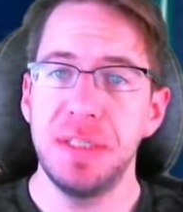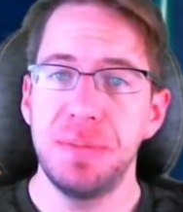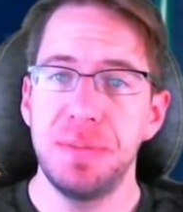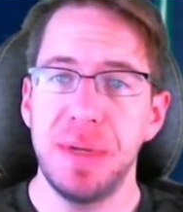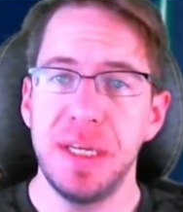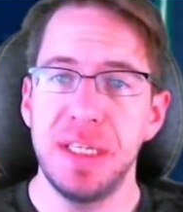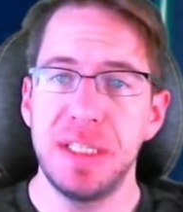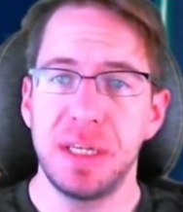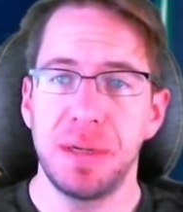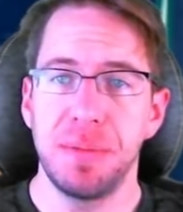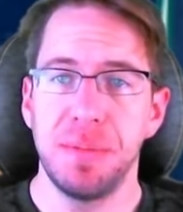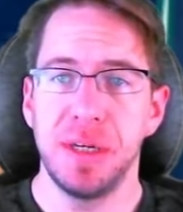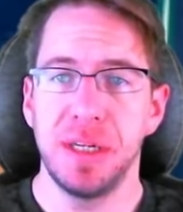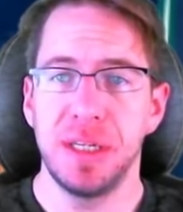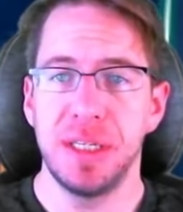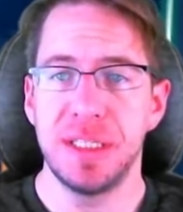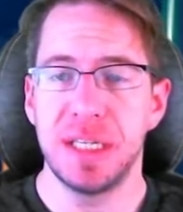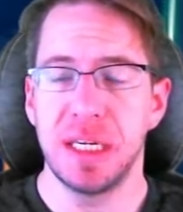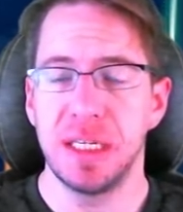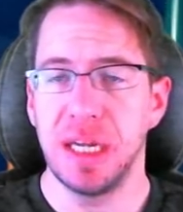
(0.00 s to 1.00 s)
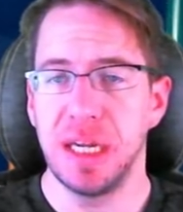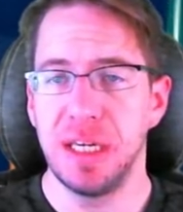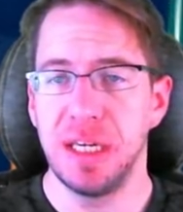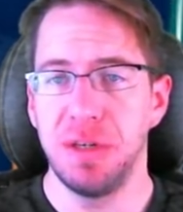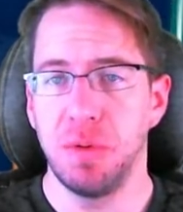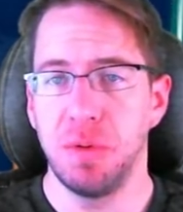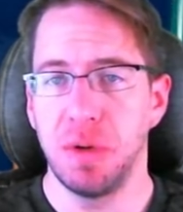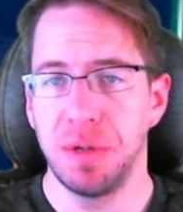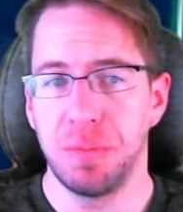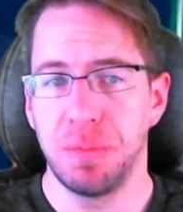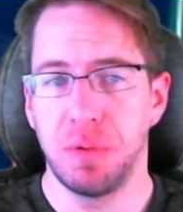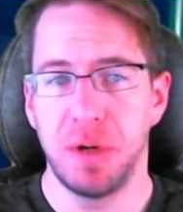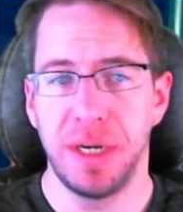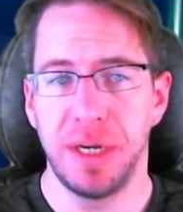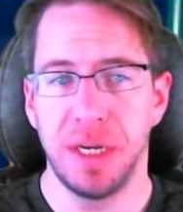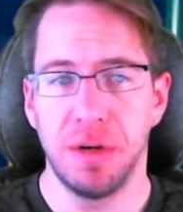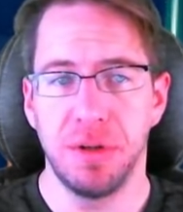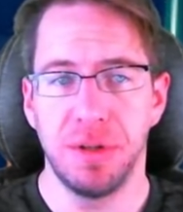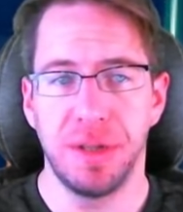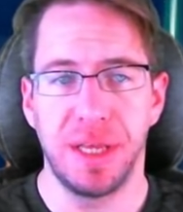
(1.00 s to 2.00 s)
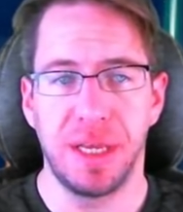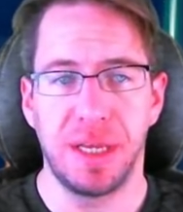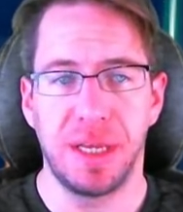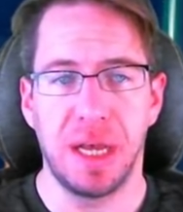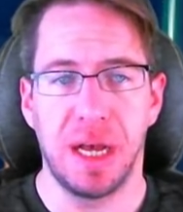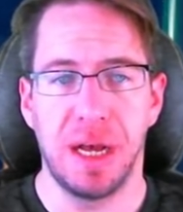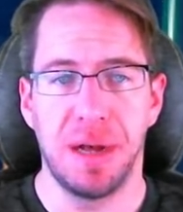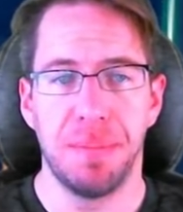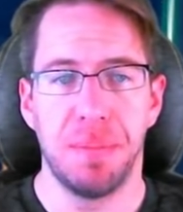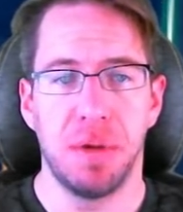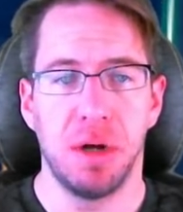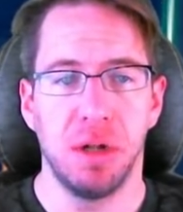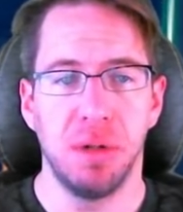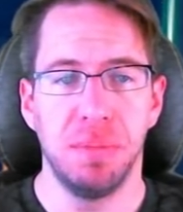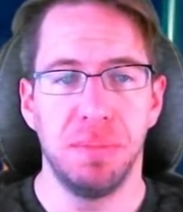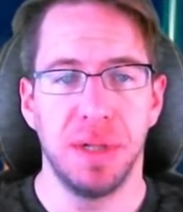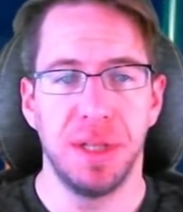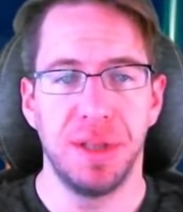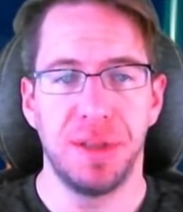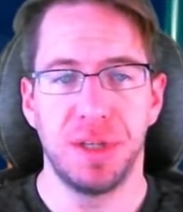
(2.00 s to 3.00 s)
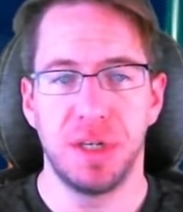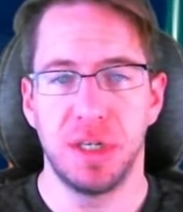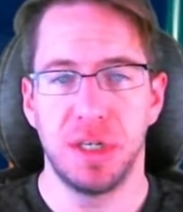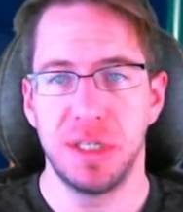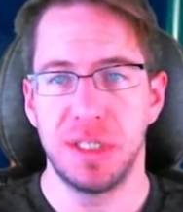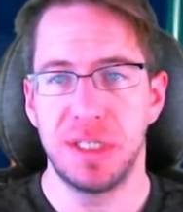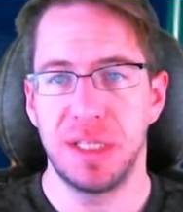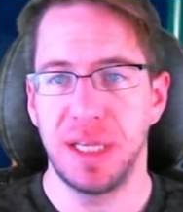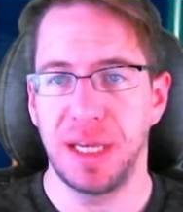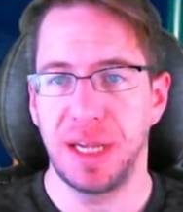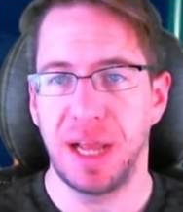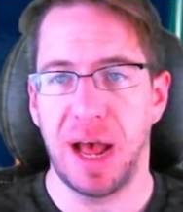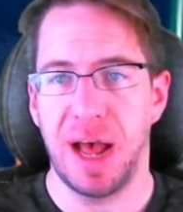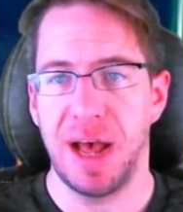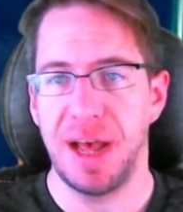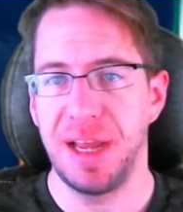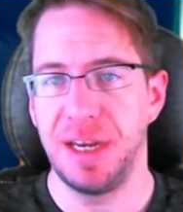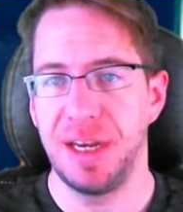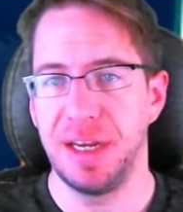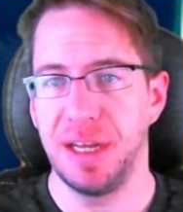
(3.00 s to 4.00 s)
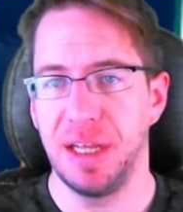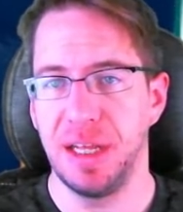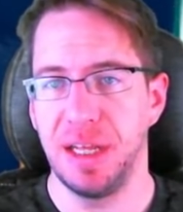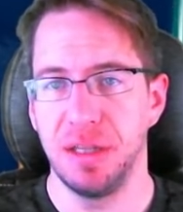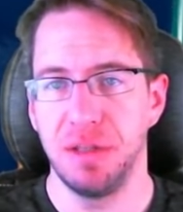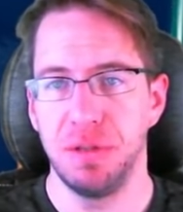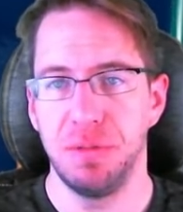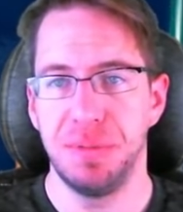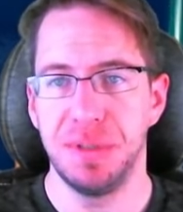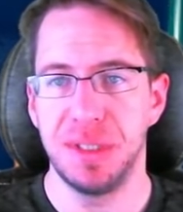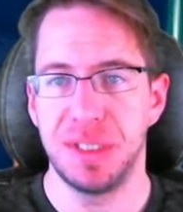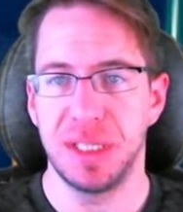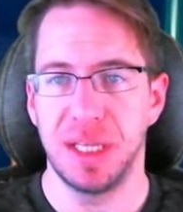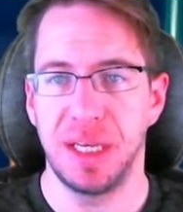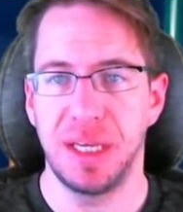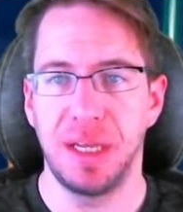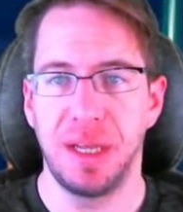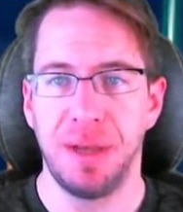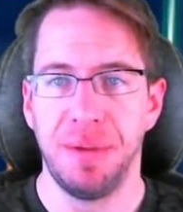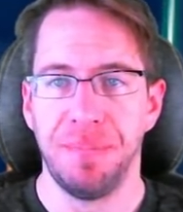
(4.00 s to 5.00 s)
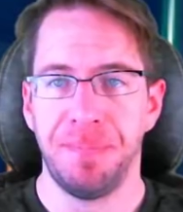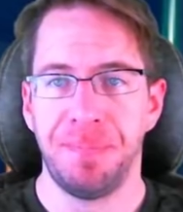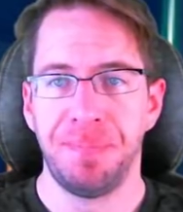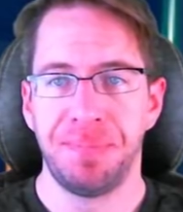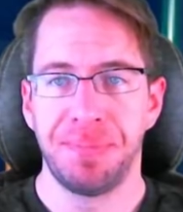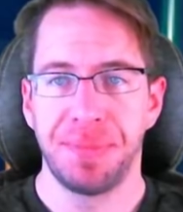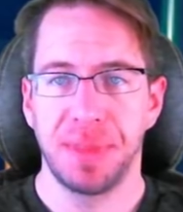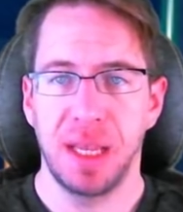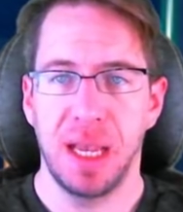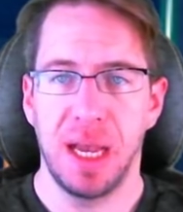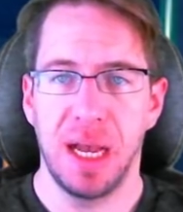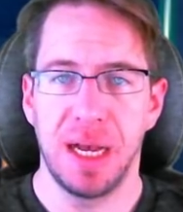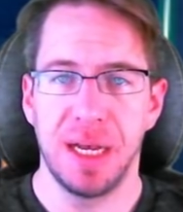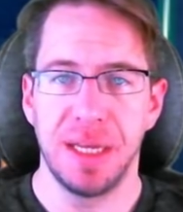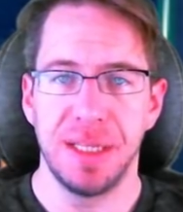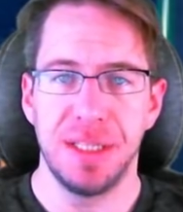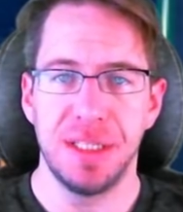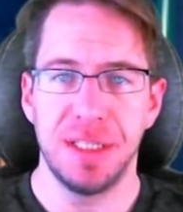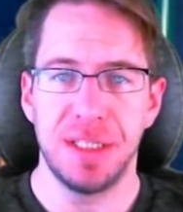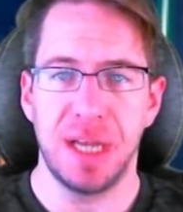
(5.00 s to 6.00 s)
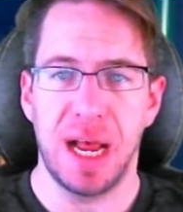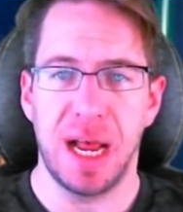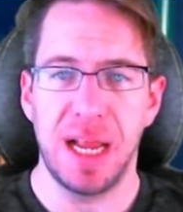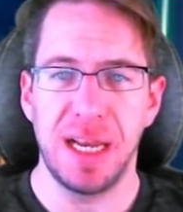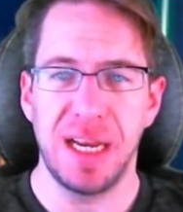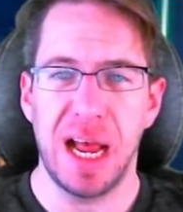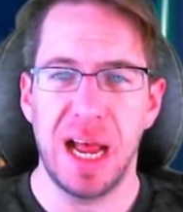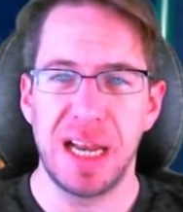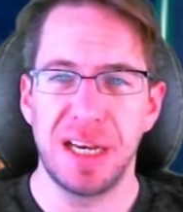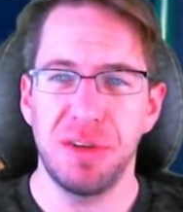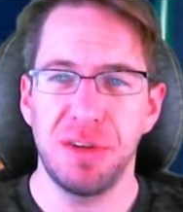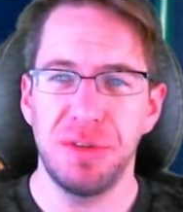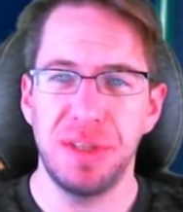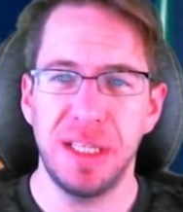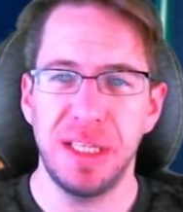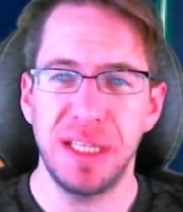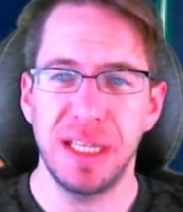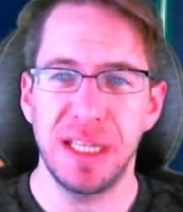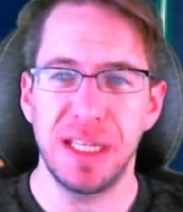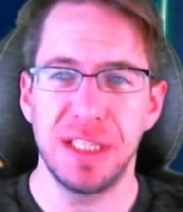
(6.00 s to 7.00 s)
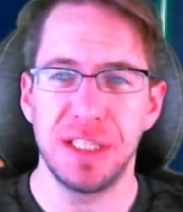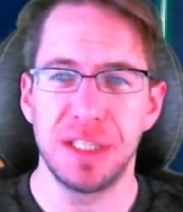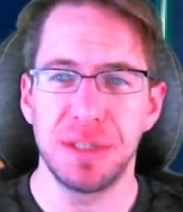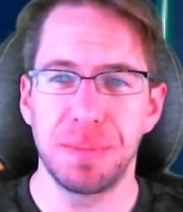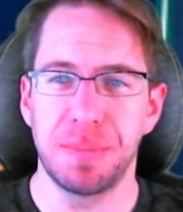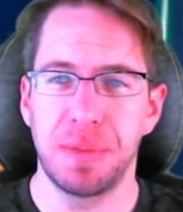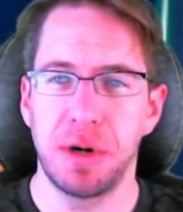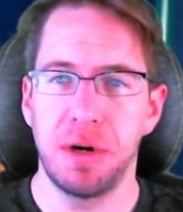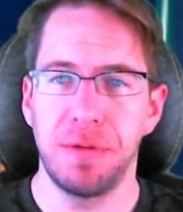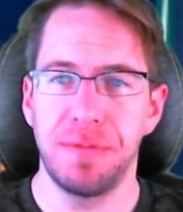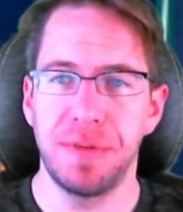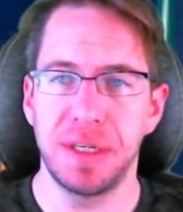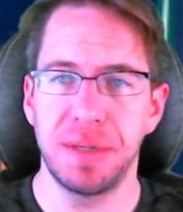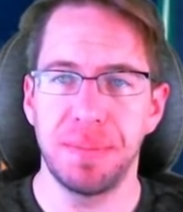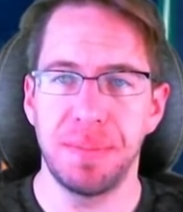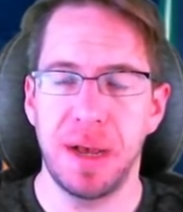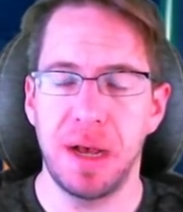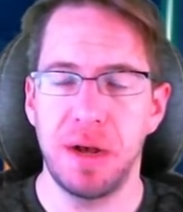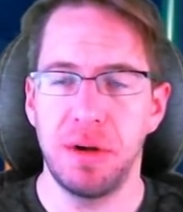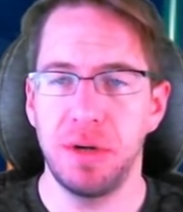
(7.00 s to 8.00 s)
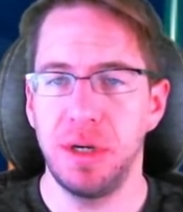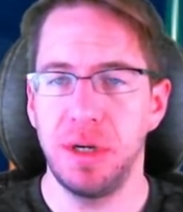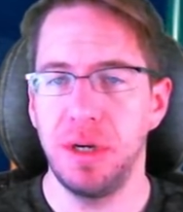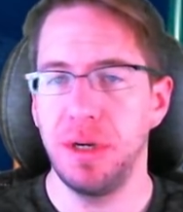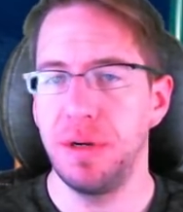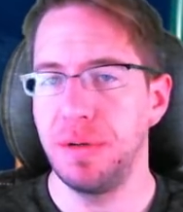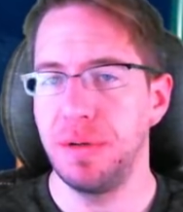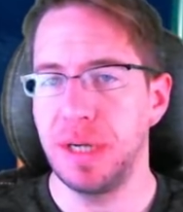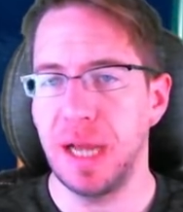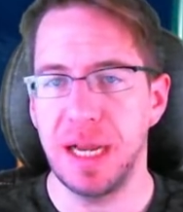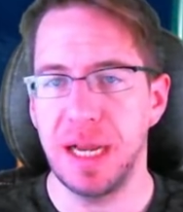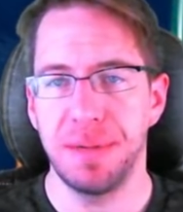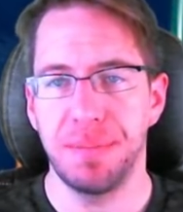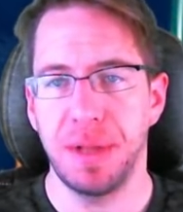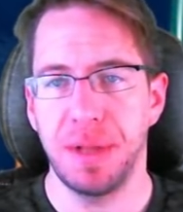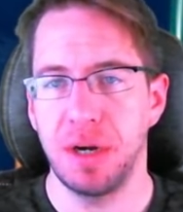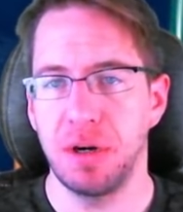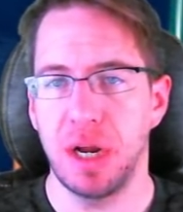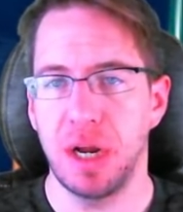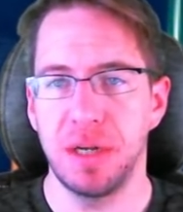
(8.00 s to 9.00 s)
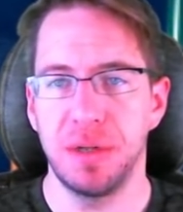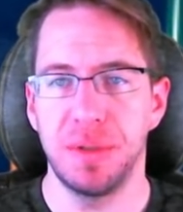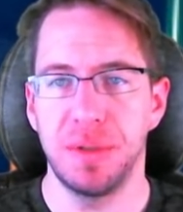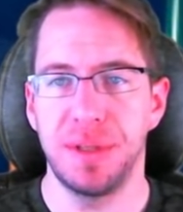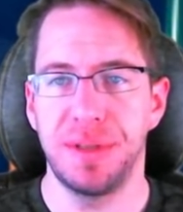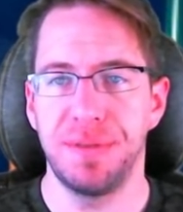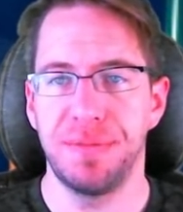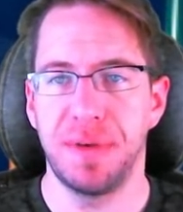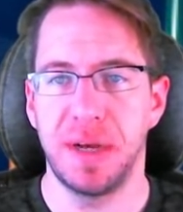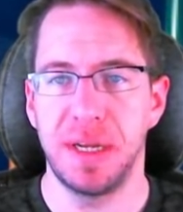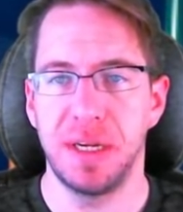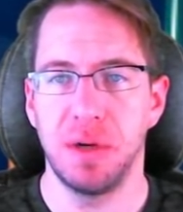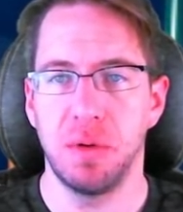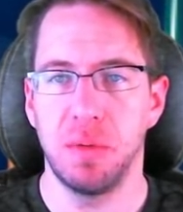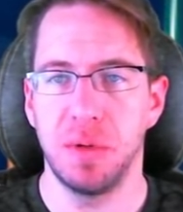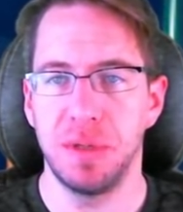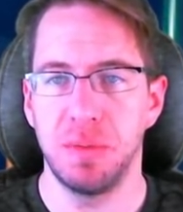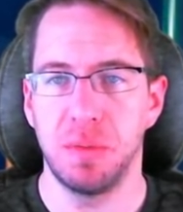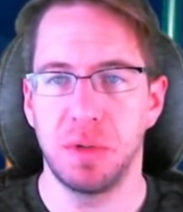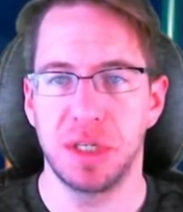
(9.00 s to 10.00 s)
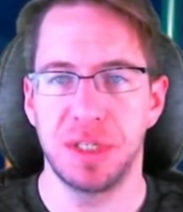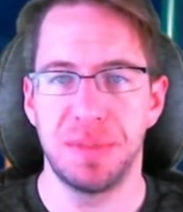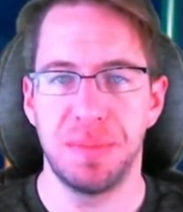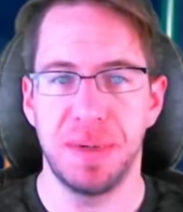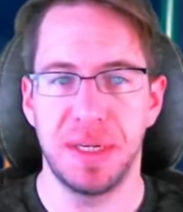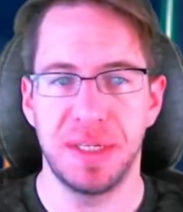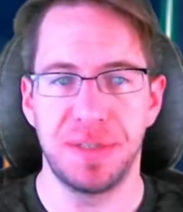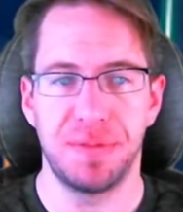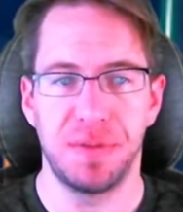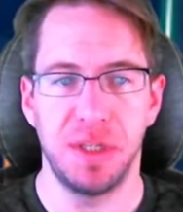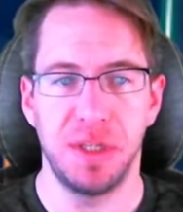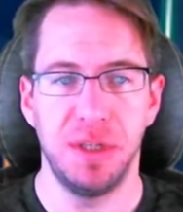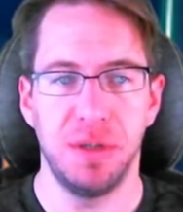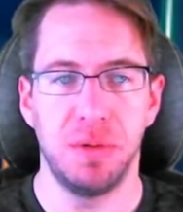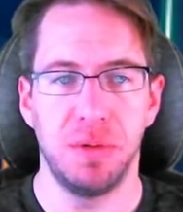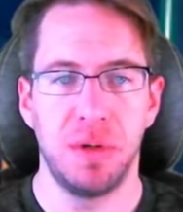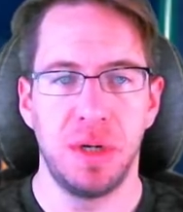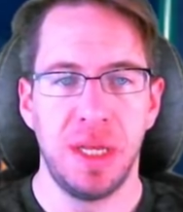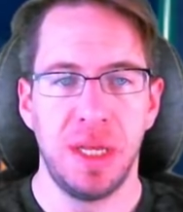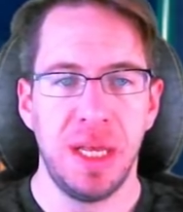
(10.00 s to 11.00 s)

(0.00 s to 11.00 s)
basic abilities, I do want to point out, like Maul, Bloodthirst, Thick Hide, Lupus Link. I don't think that there's a perfect amount. Kind of play around with it, find out what works best for you.